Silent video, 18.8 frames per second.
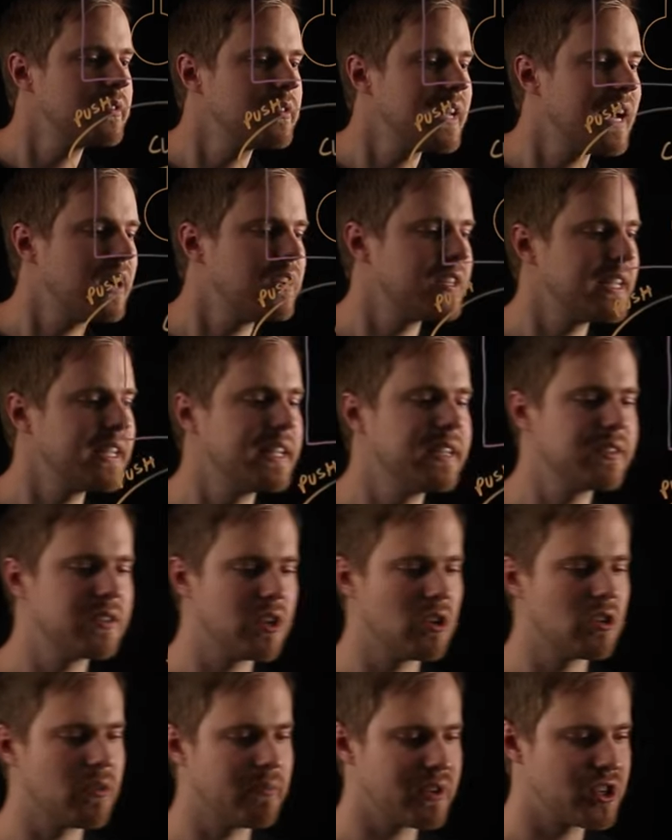down to his
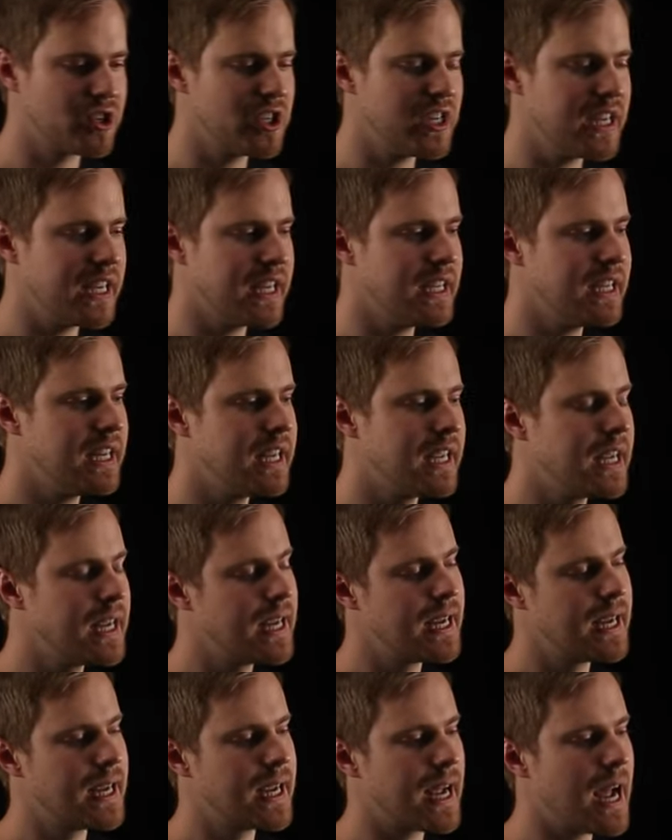local machine,
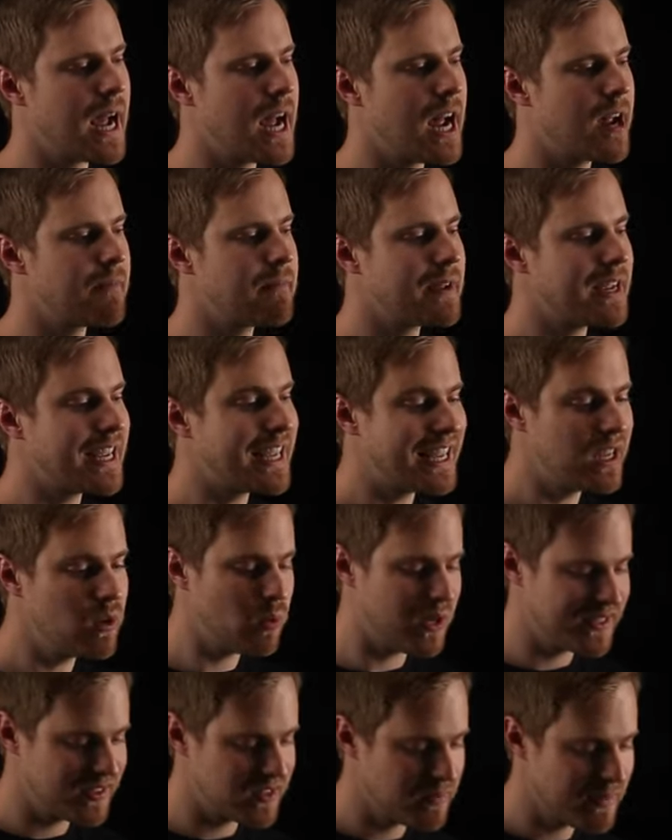he
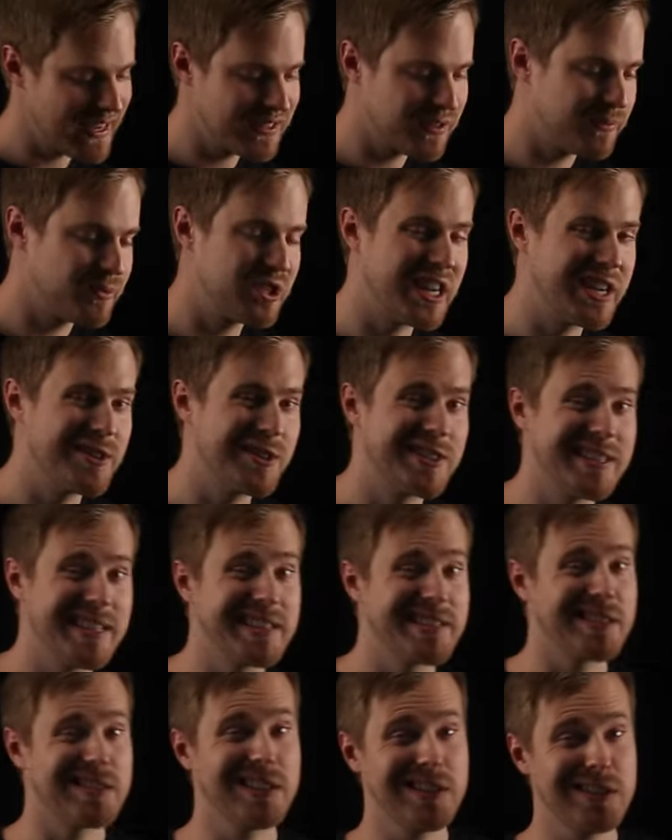wants to make some changes. He
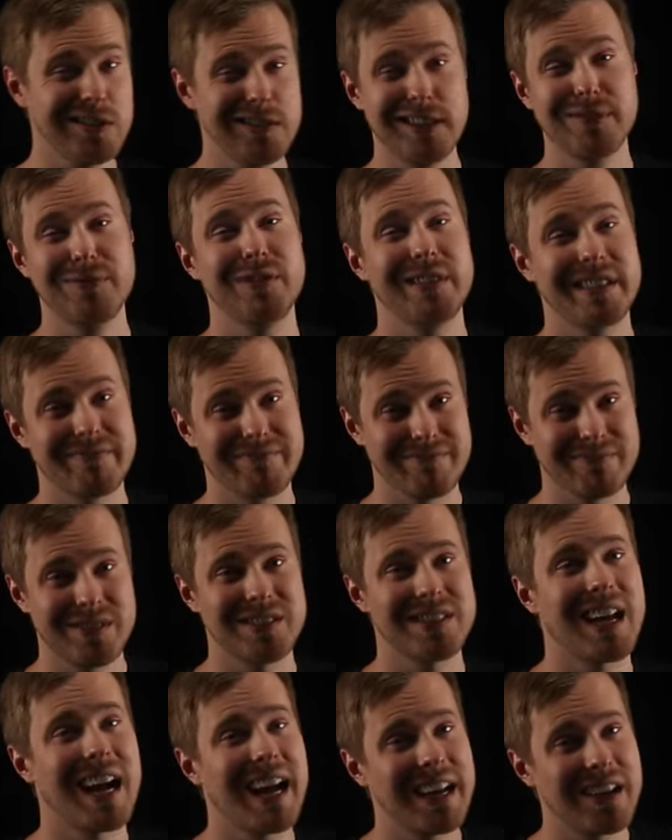has a little different
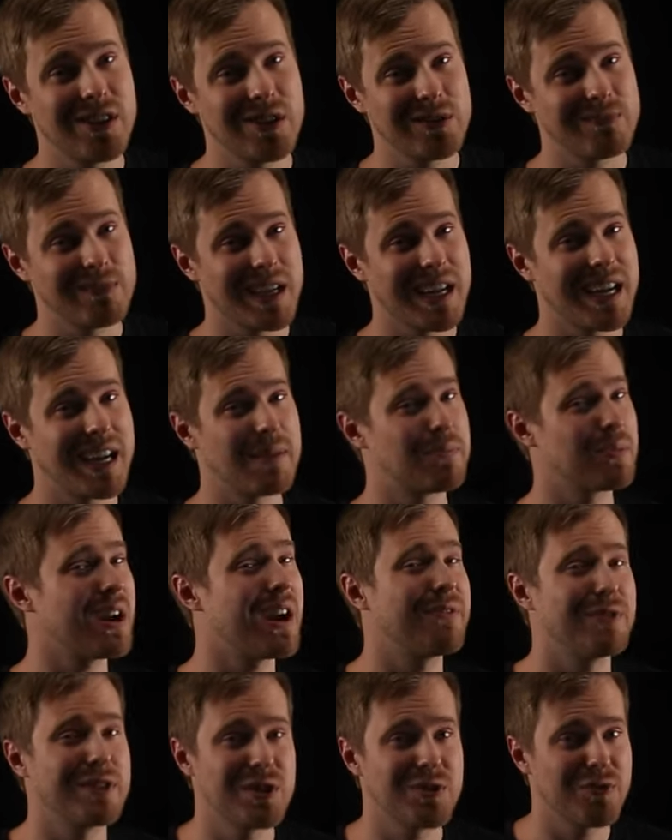style
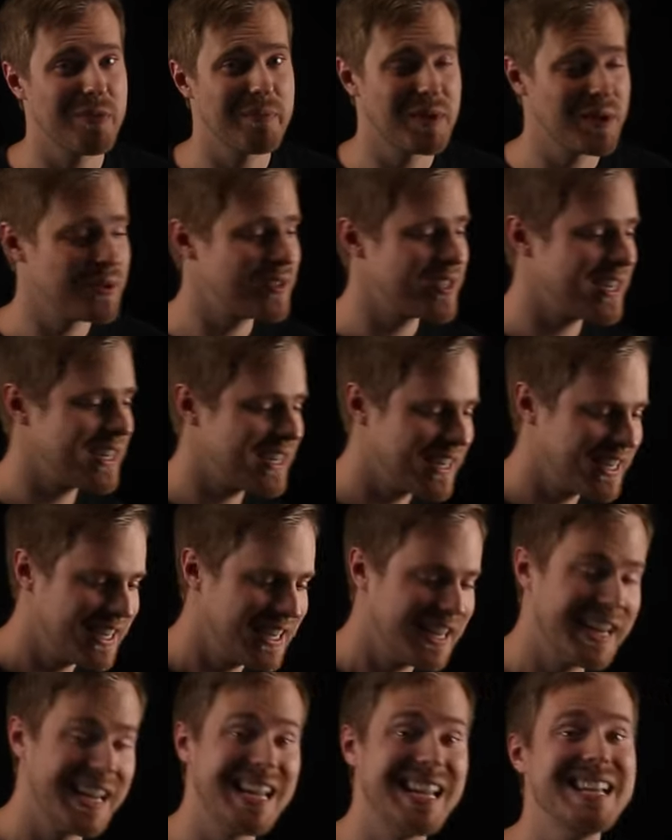preference for music.
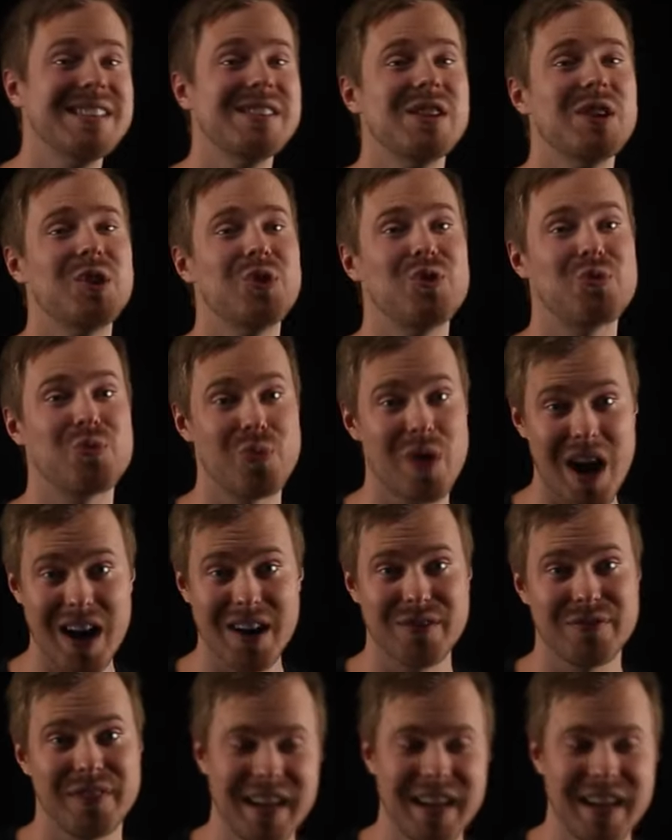He's a huge rock